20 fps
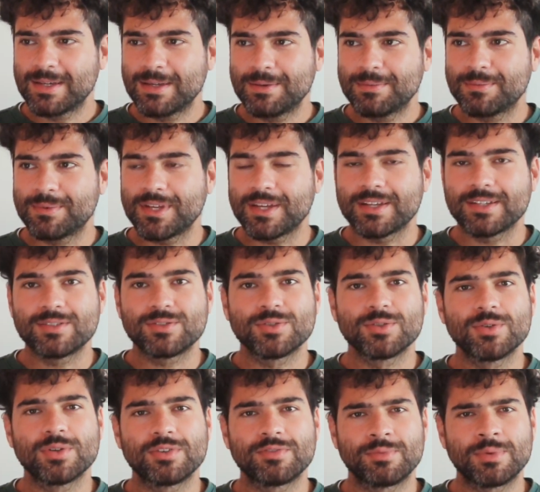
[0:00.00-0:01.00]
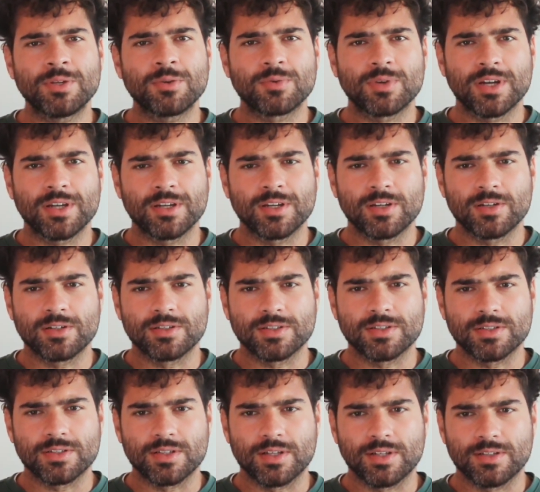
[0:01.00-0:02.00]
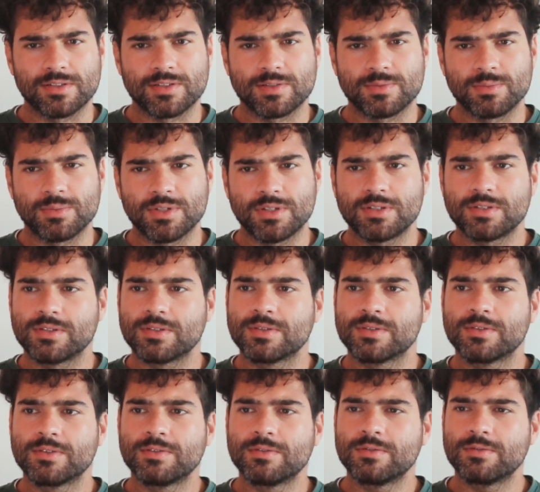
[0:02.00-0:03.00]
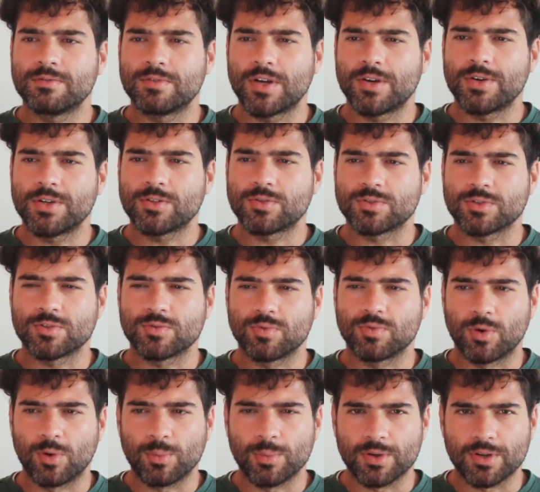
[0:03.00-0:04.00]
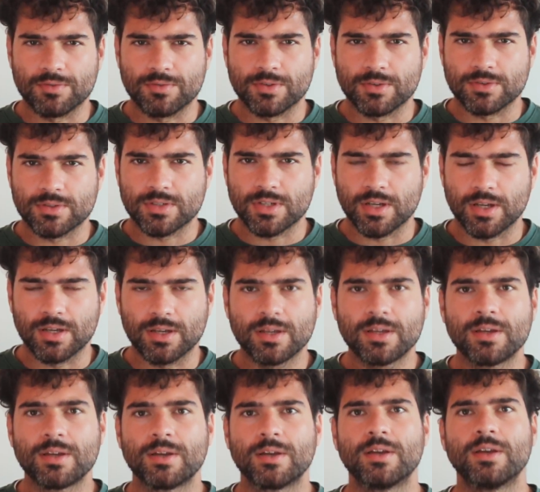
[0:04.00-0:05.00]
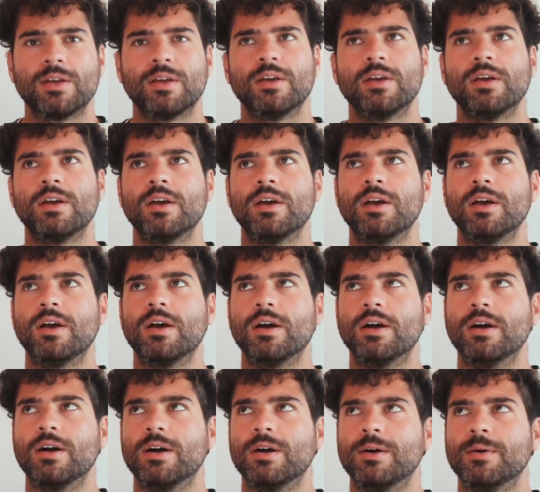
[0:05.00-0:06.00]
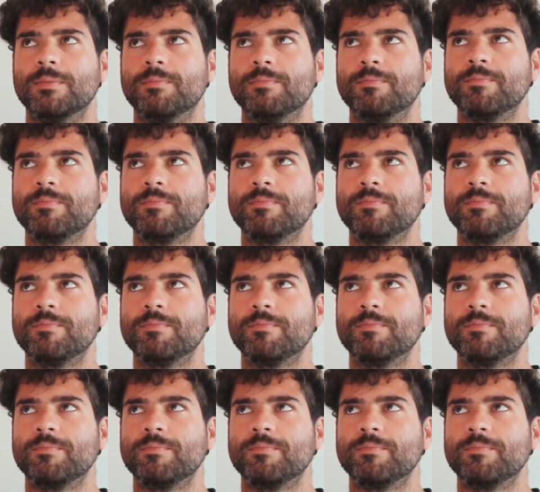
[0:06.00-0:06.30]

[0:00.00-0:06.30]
But yeah, so I've been writing content and it's been very transformative, I would say. Um,